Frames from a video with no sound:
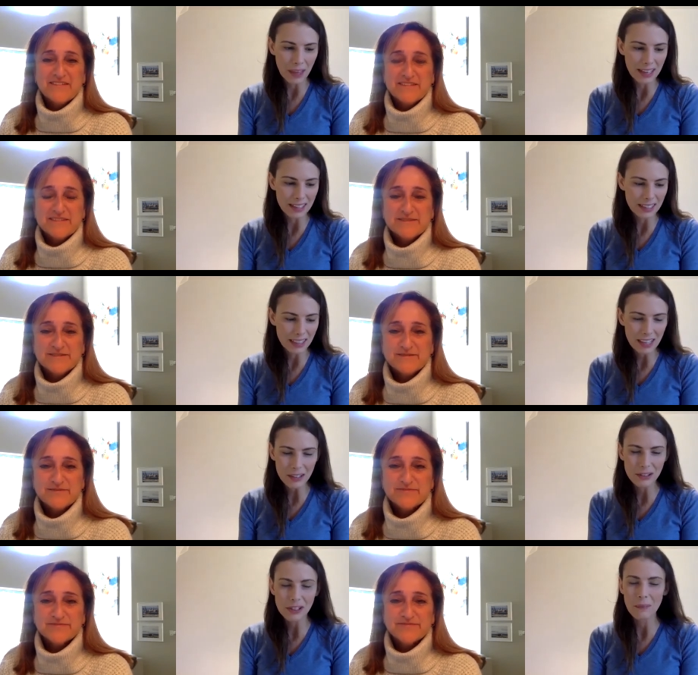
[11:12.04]
Speaker 1: and thank
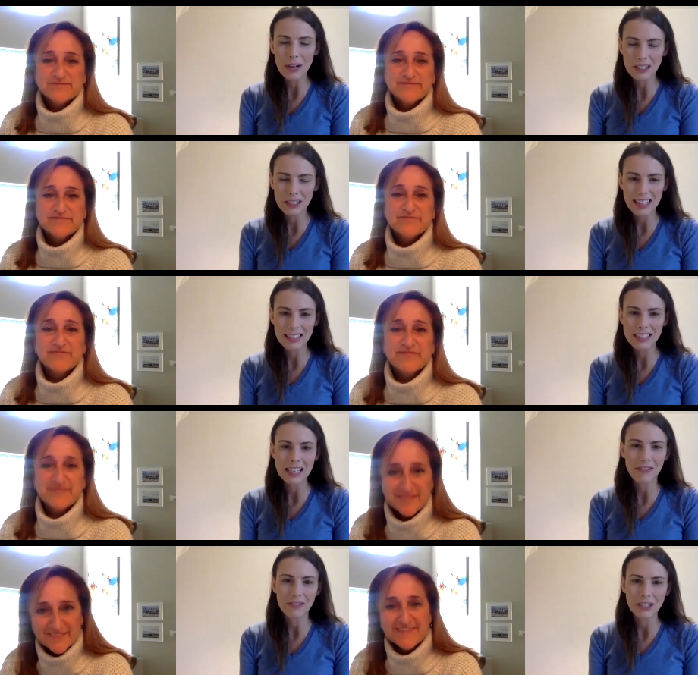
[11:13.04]
you so much,
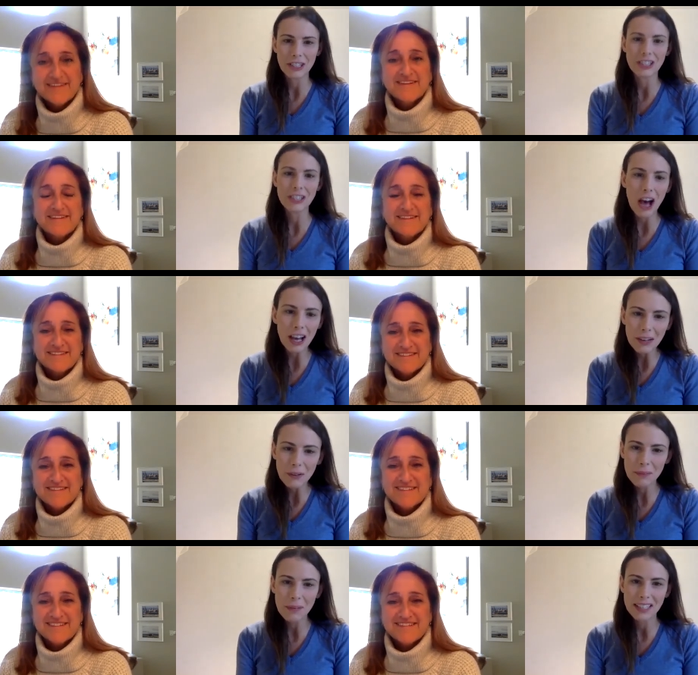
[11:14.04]
Leslie, for
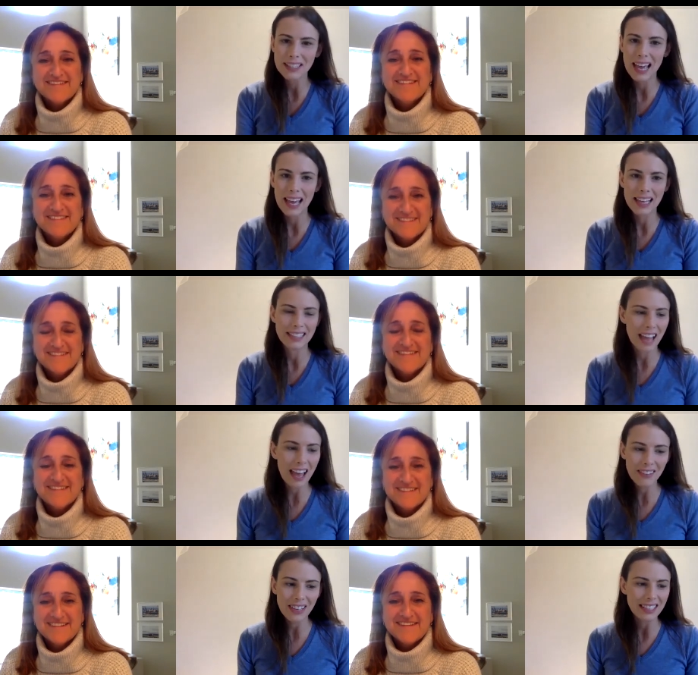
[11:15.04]
talking with me today and
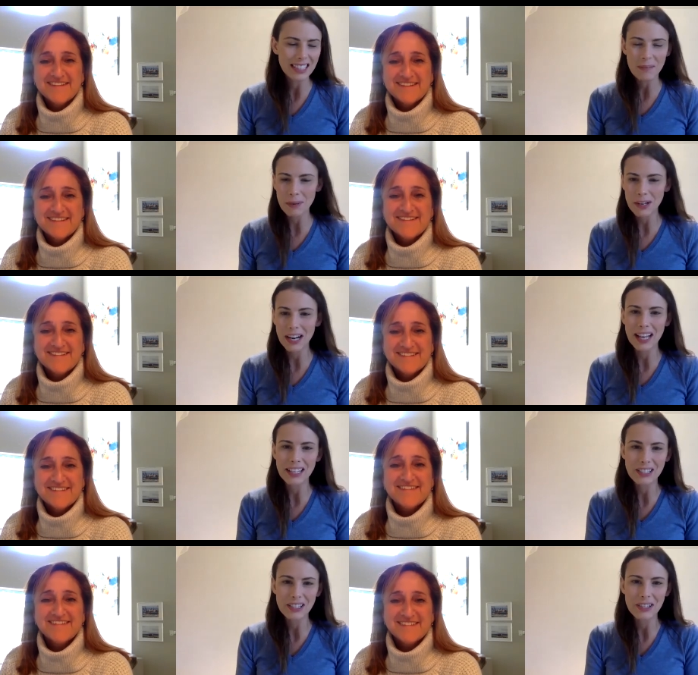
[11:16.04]
diving deeper
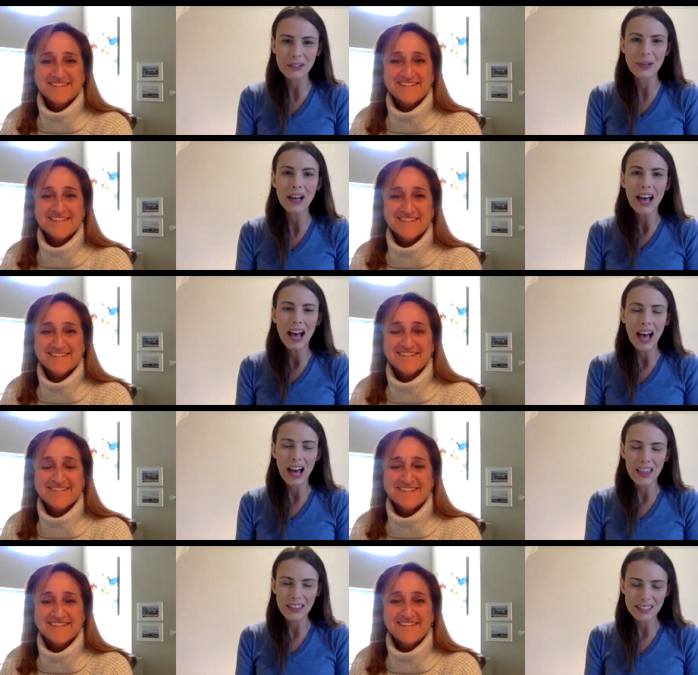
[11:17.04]
into
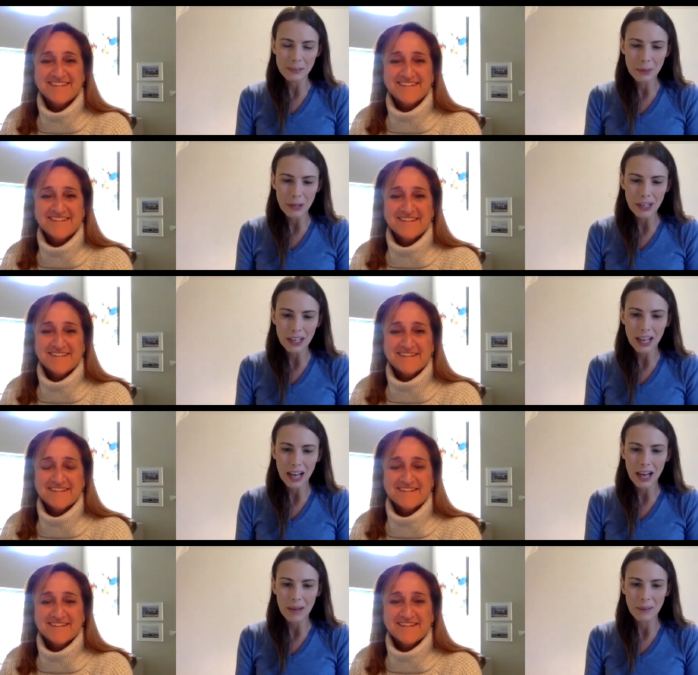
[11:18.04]
uh, this book.
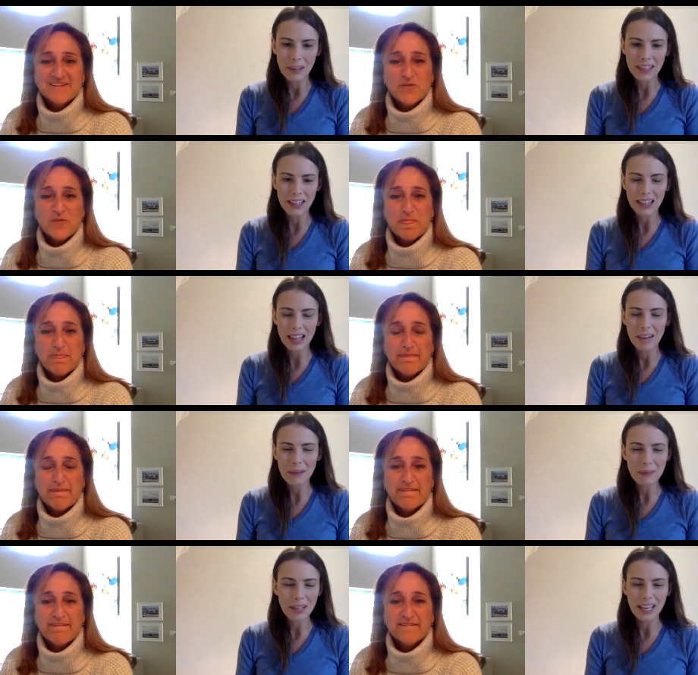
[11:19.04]
Um, I think a lot
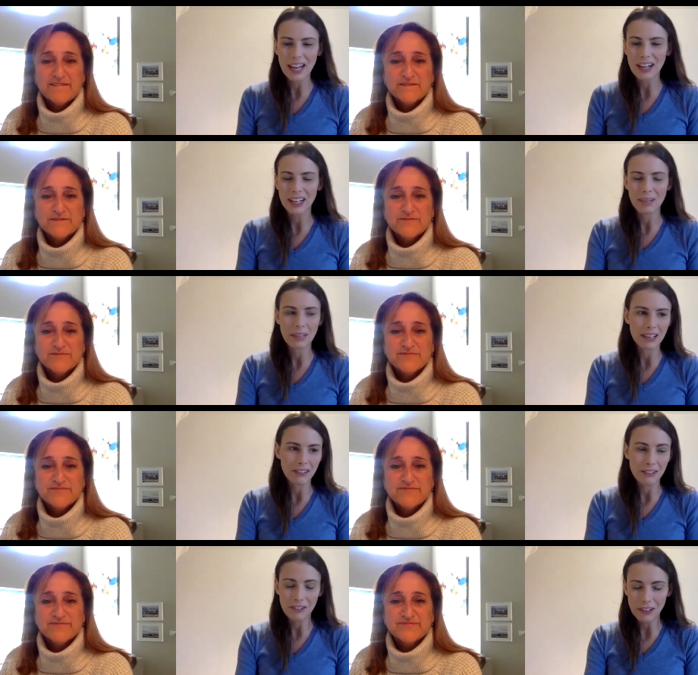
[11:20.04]
of people again are going to
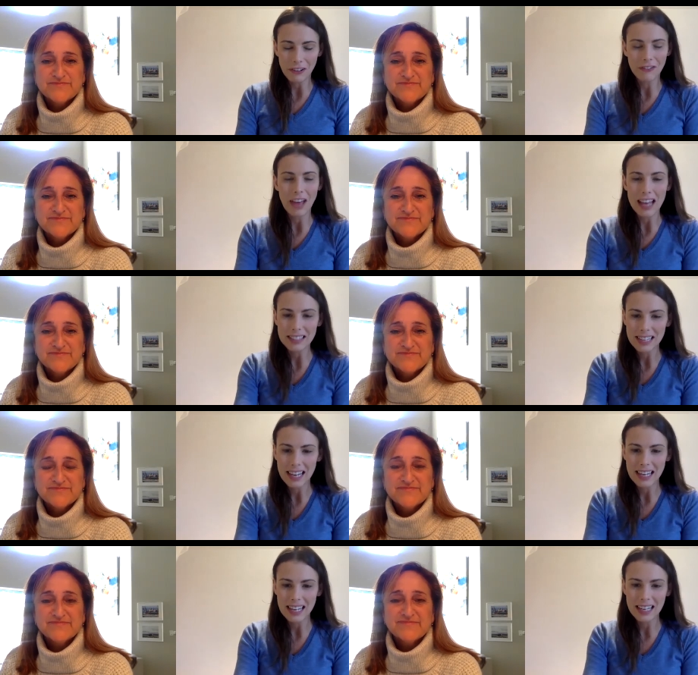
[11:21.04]
be you know
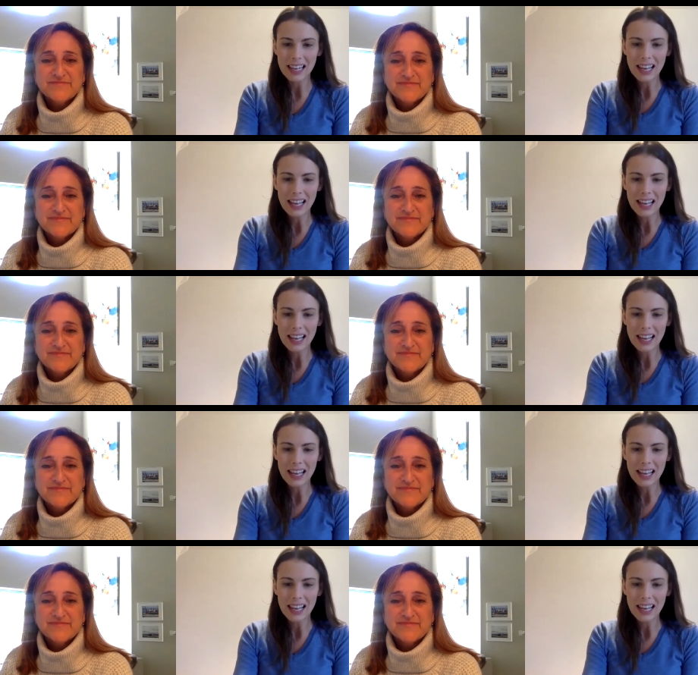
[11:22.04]
fascinated